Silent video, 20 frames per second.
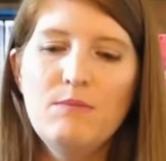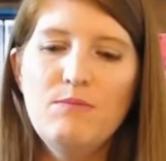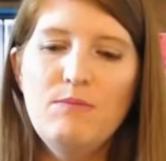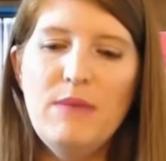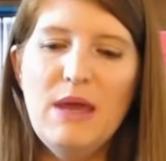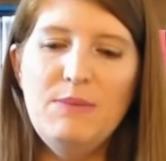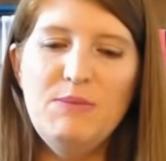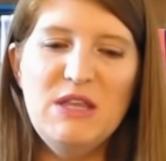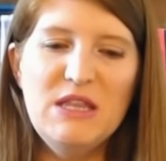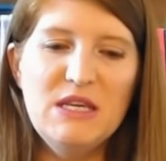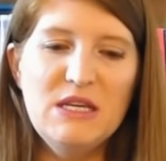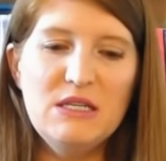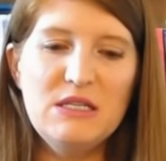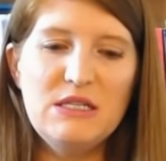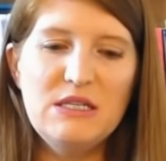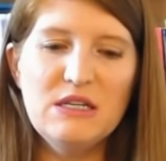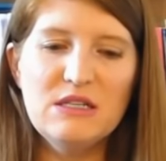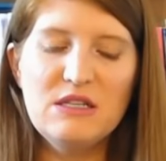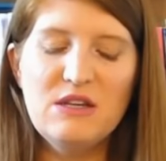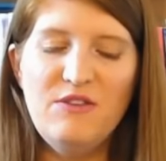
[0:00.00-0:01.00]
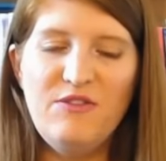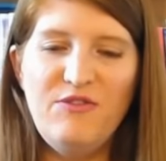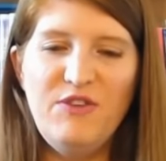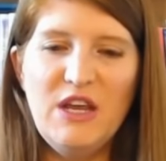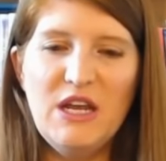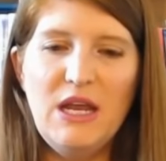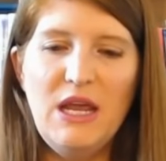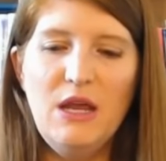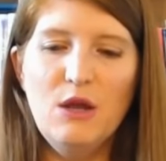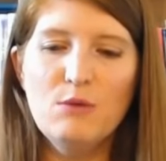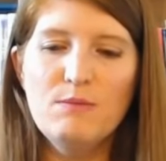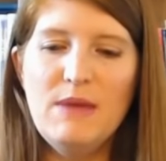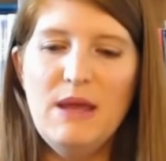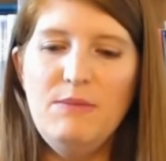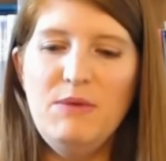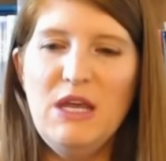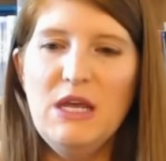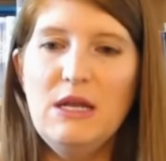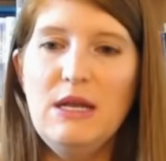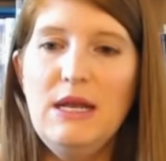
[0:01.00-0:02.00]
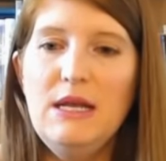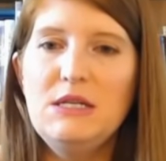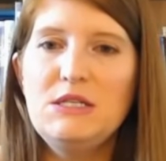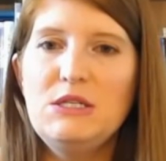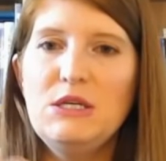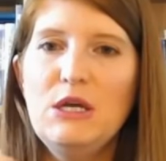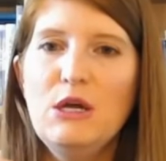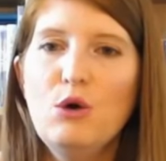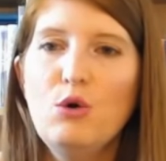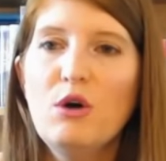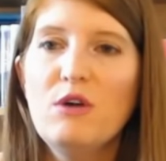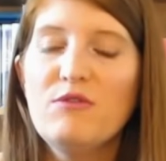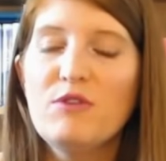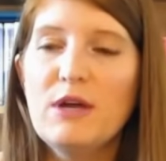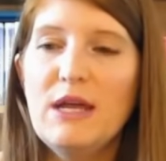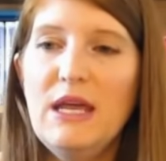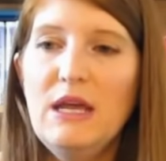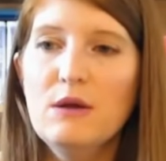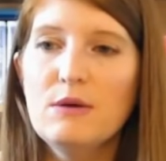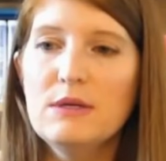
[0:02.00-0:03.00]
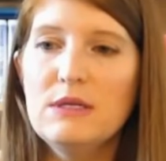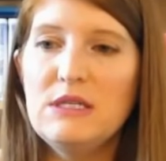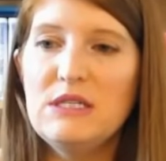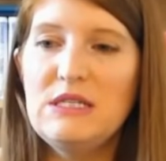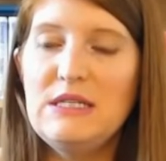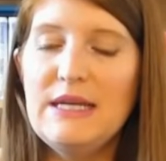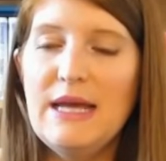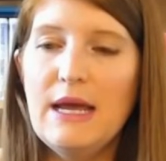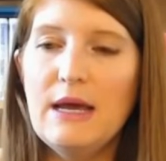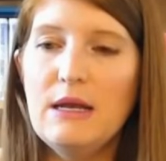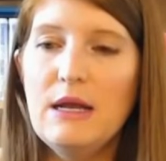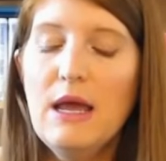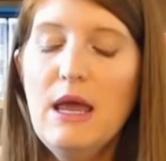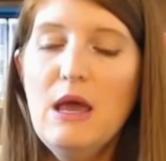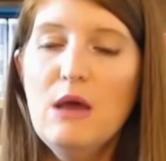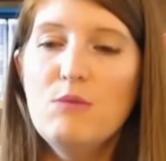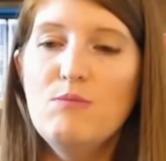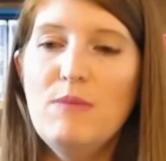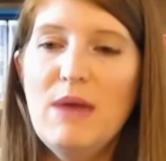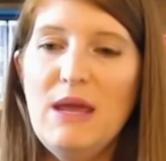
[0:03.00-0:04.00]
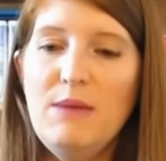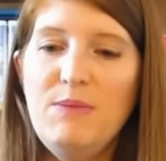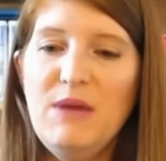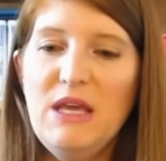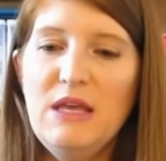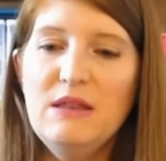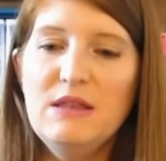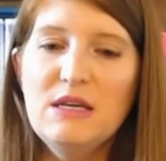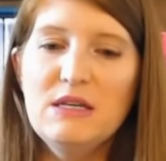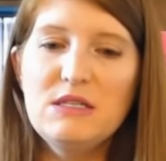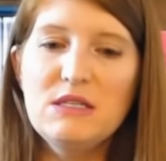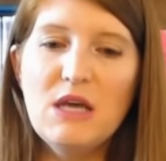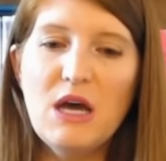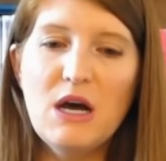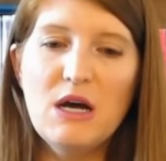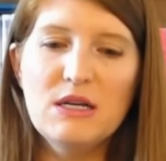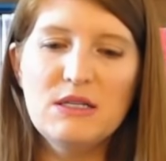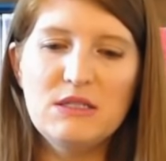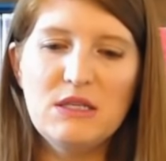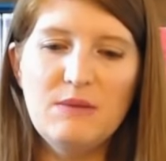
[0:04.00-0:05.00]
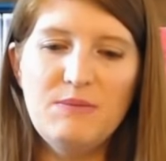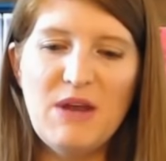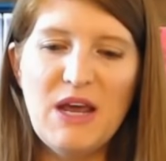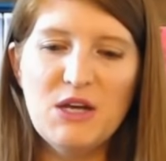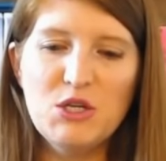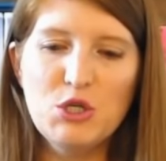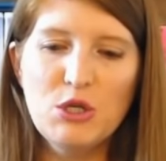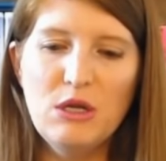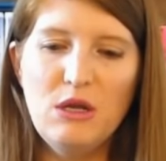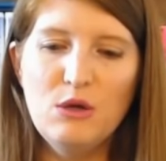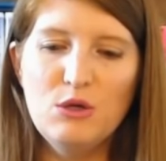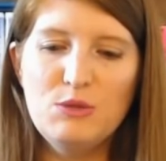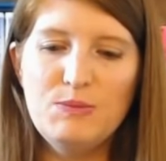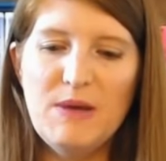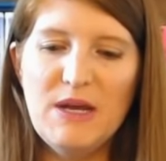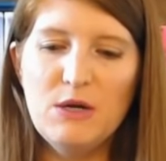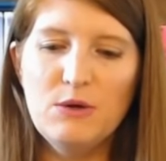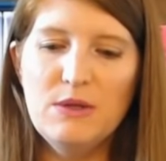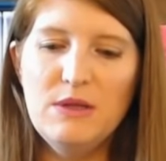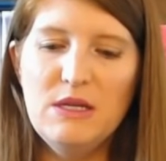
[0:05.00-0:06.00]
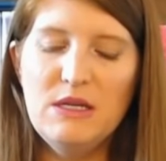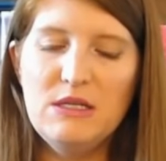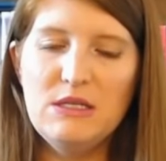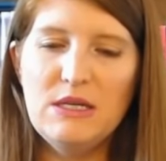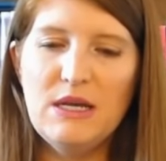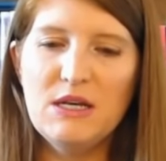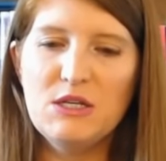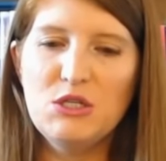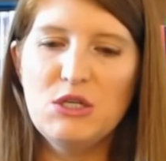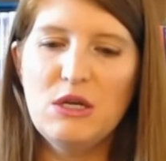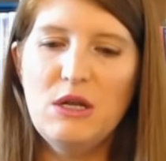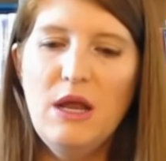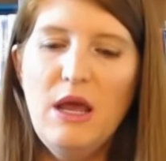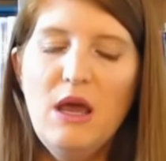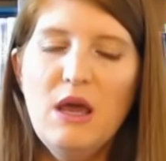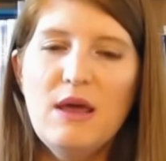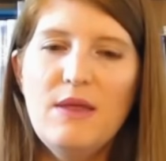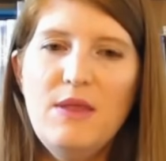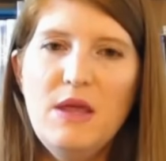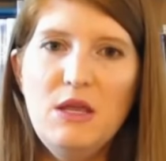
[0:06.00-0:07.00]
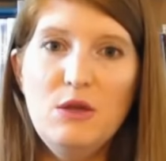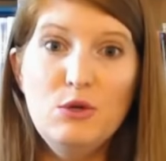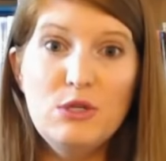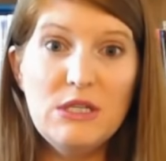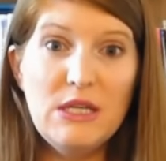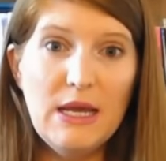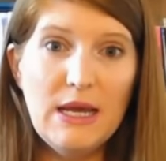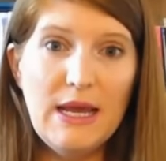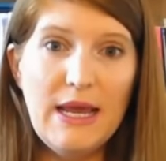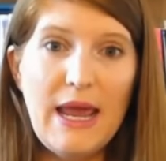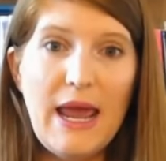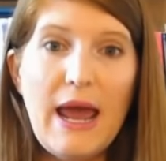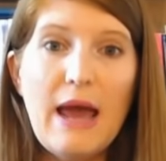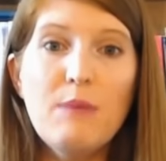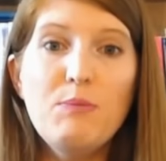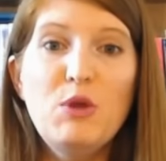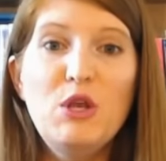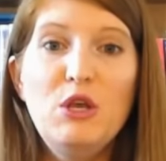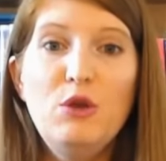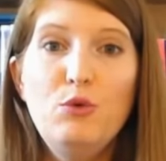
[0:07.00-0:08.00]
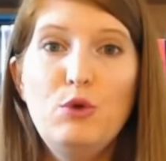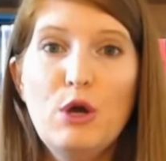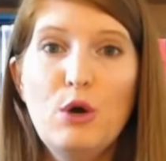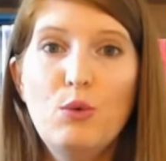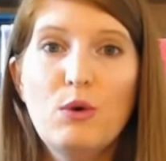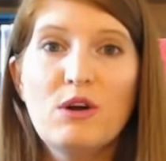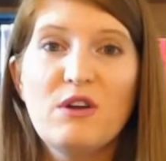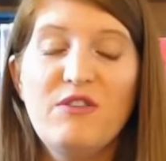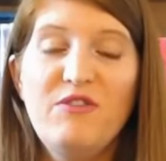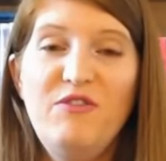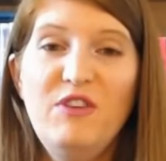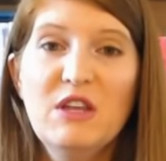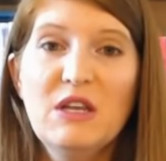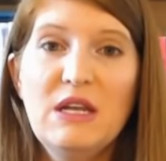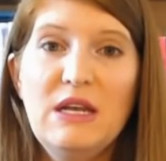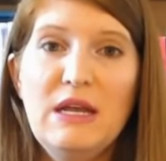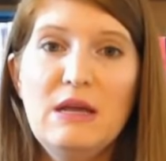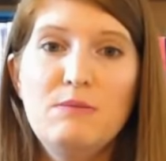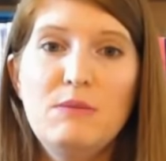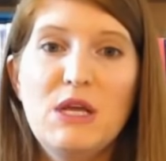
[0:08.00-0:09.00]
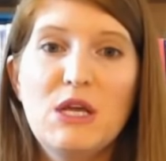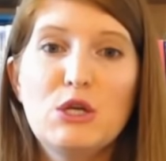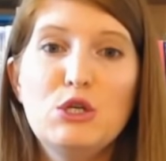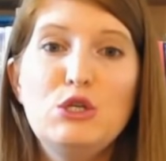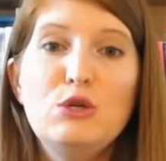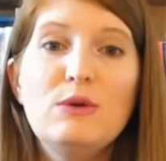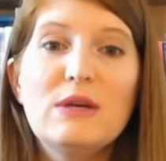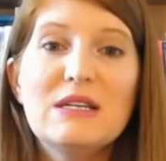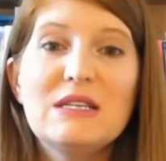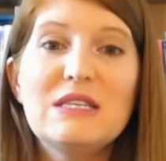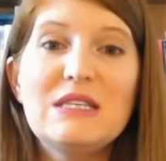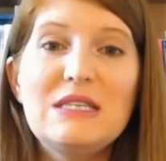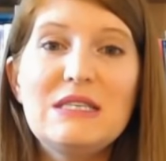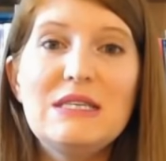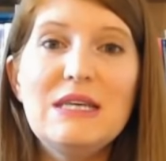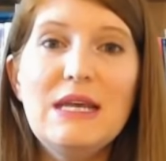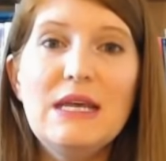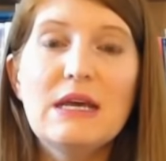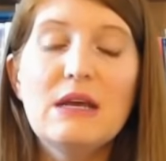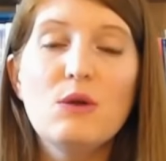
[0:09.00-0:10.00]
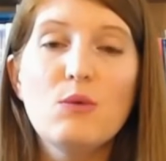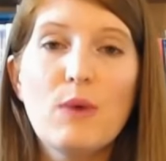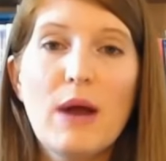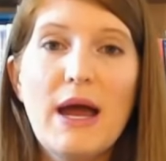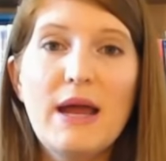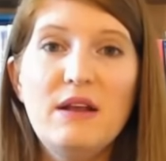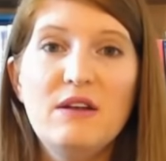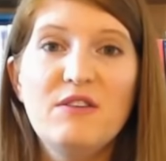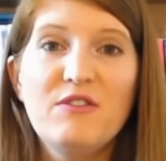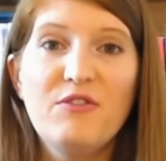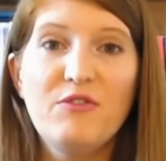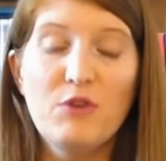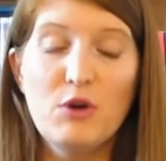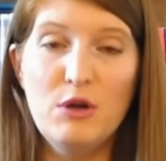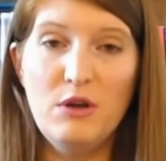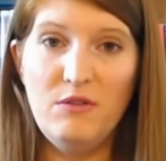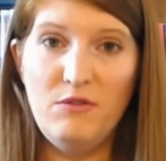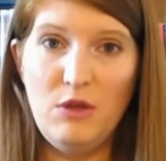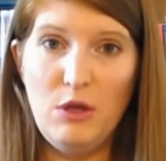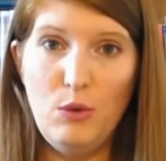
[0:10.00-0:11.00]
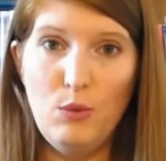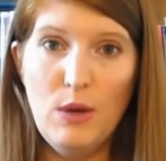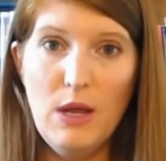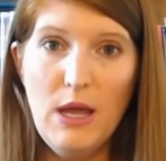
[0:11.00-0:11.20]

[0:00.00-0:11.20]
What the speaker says: Maybe this doesn't fit here. Maybe it needs to go over here instead. Maybe this concept actually goes better in this section. And then you see a gap and you know where to fill it in, because you can see it right in front of you.